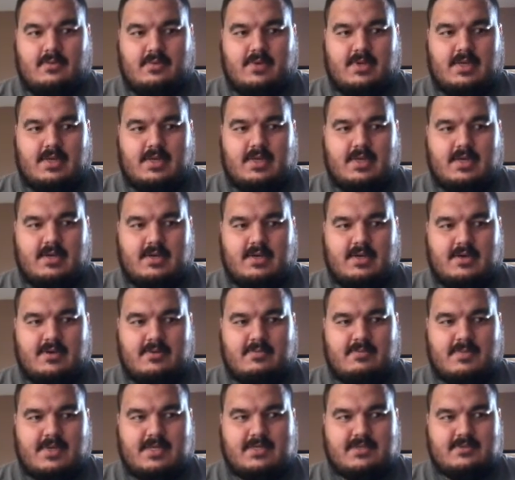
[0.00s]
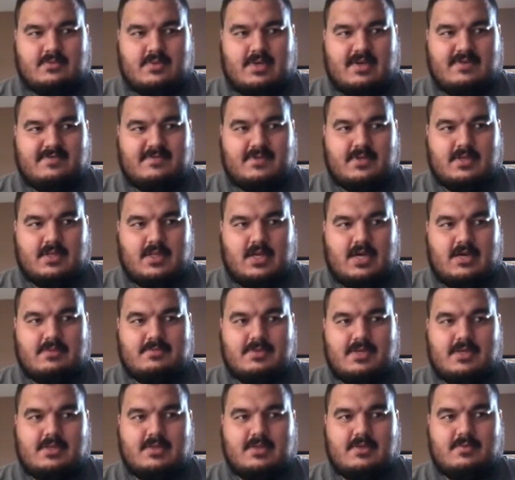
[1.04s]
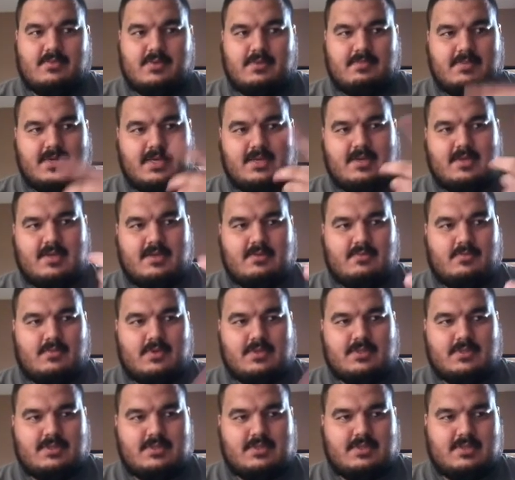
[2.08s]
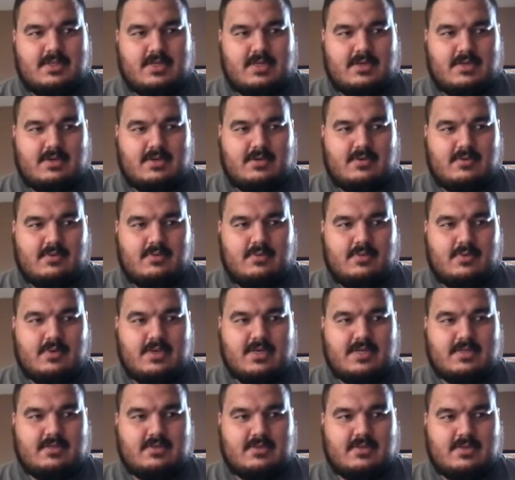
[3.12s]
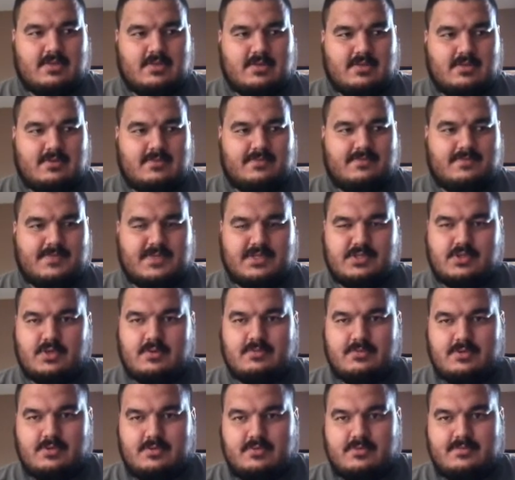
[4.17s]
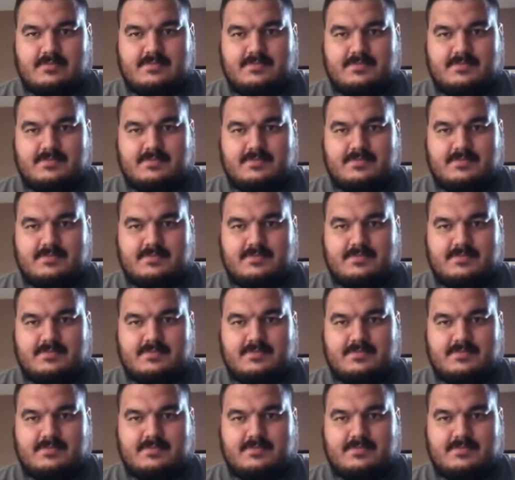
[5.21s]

We met his wife in the lobby, and then we met him once we're at the terminal.